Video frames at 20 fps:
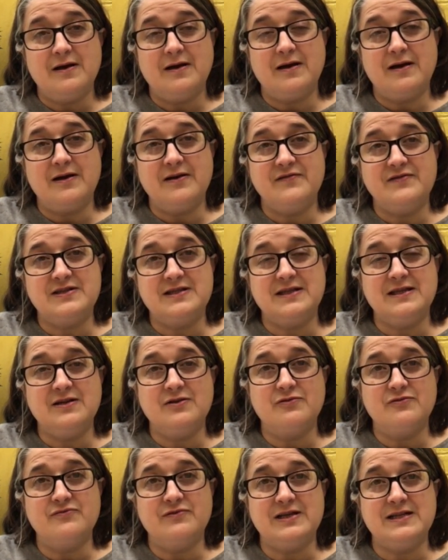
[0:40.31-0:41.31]
I've seen
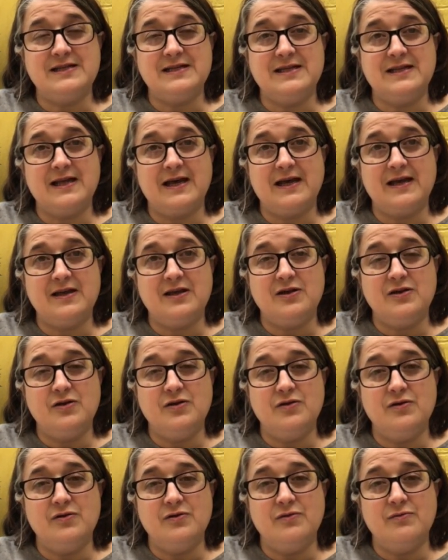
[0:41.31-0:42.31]
already that
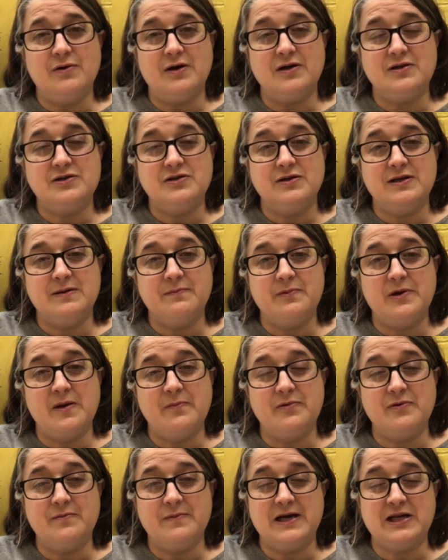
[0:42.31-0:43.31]
you are doing
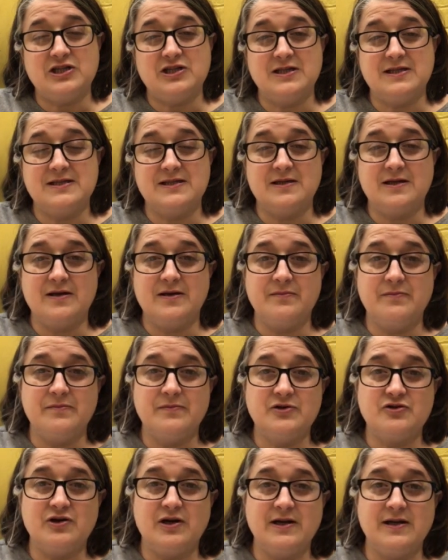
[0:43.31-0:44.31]
purple mashes, and I'm
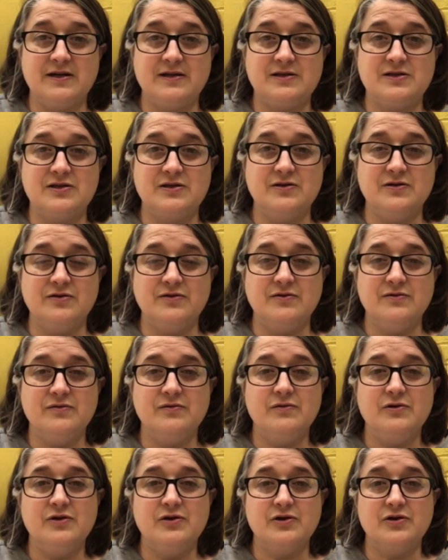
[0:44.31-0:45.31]
trying
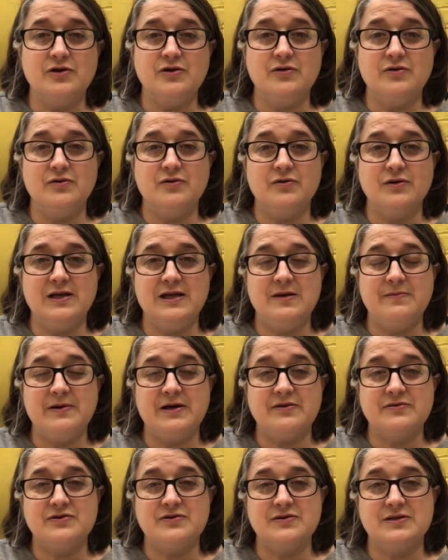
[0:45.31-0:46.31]
to look at your
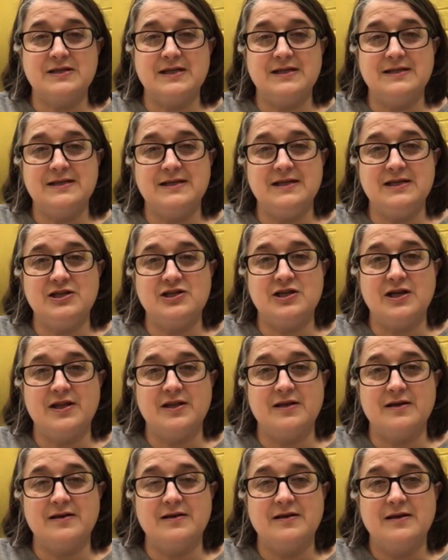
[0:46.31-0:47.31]
emails you're sending each
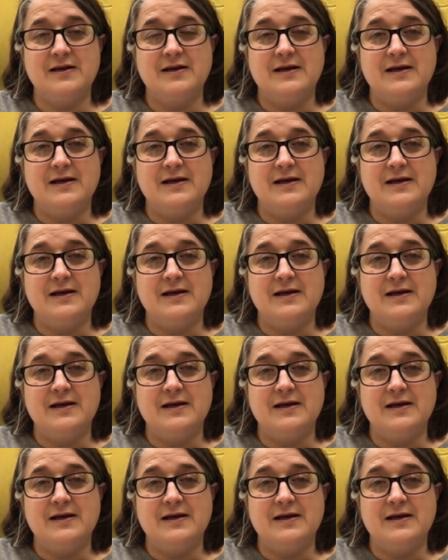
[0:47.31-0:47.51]
other